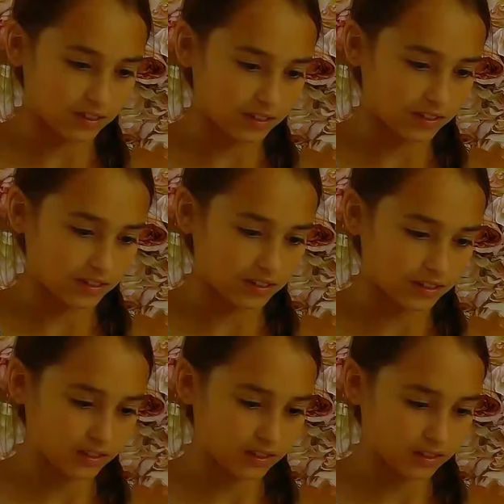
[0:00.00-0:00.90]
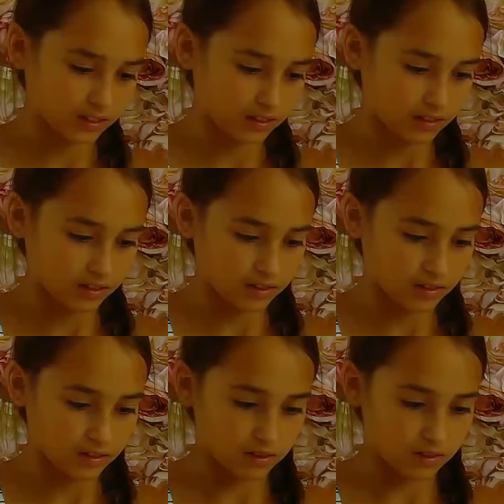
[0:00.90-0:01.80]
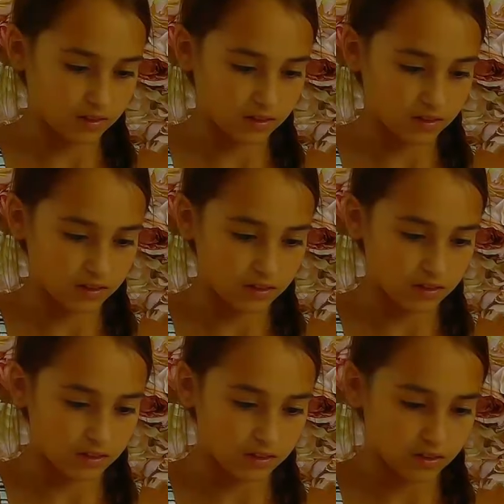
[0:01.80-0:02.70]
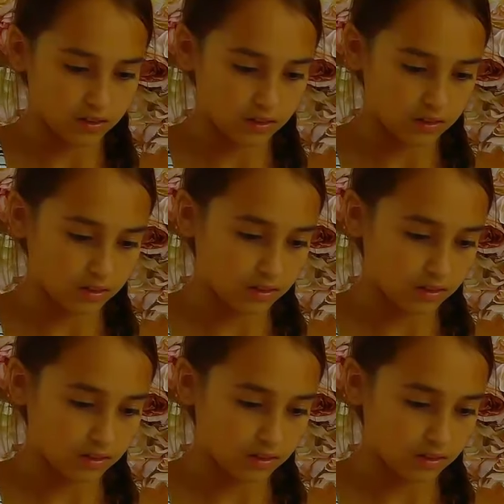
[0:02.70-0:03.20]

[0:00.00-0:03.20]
(not speaking)